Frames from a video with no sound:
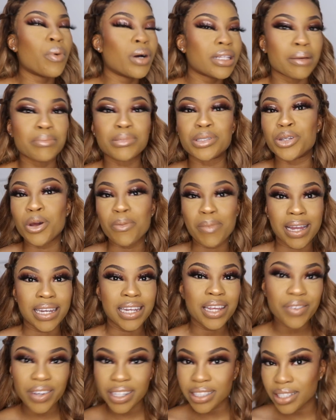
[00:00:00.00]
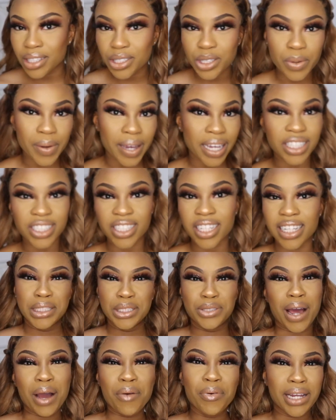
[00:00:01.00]
I want them to know my living situation?
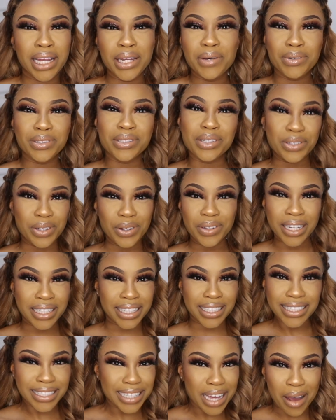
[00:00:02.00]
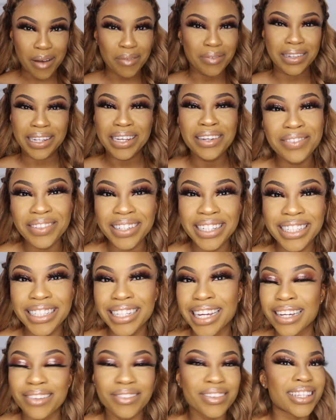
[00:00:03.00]
Do I want anyone to know that this is how I'm
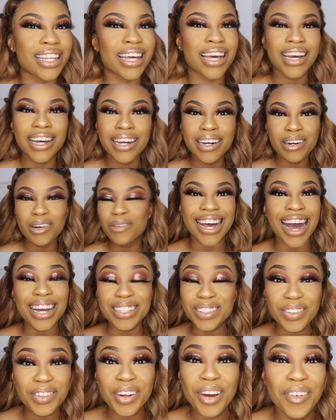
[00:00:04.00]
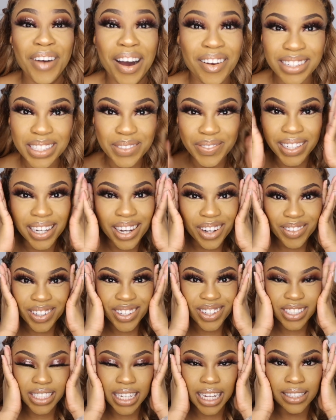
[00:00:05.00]
living? Like, what the hell? I don't know. I've just been like, oh
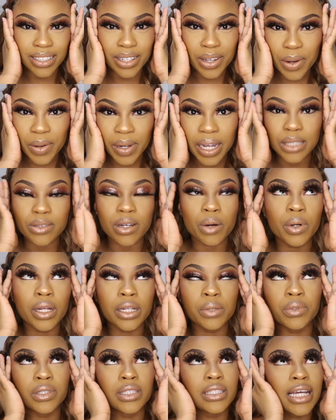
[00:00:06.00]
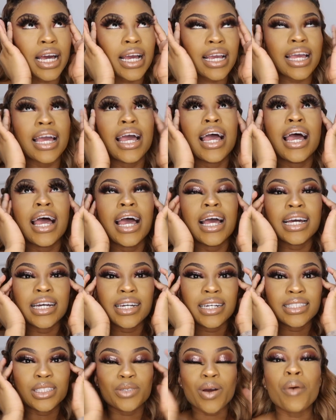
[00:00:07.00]
my gosh, like, no, like, don't want anyone, like,
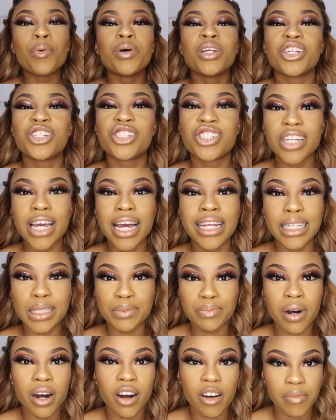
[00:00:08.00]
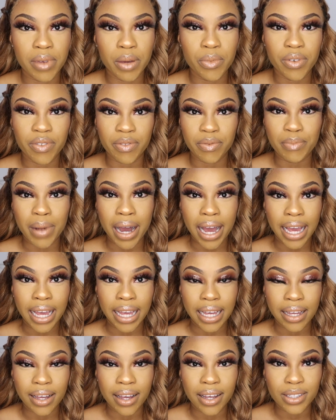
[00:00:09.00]
do I want to share this part of me with
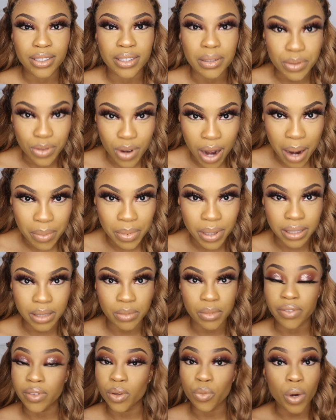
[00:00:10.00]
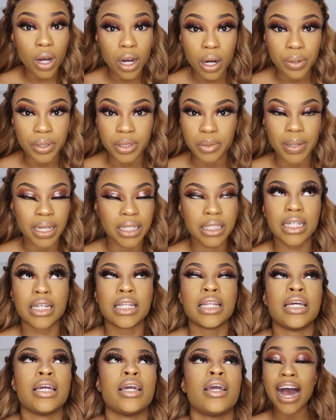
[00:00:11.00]
my subscribers and with the world,
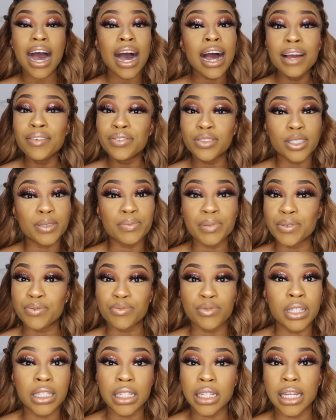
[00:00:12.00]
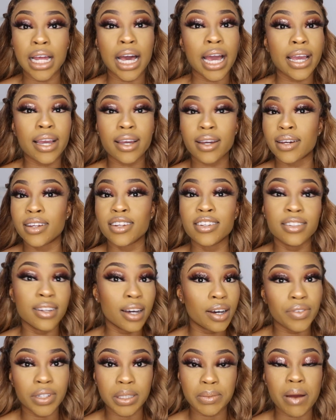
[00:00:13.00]
basically? I've just been really, like,
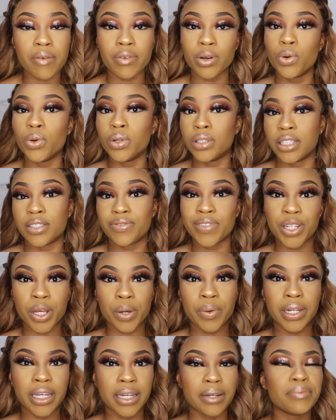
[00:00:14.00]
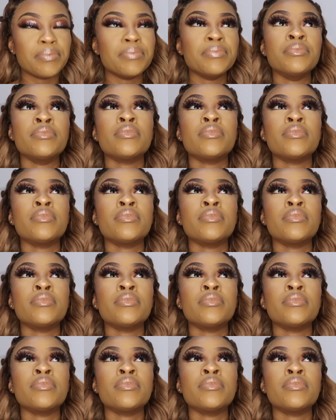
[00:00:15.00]
nervous about recording this video, innit?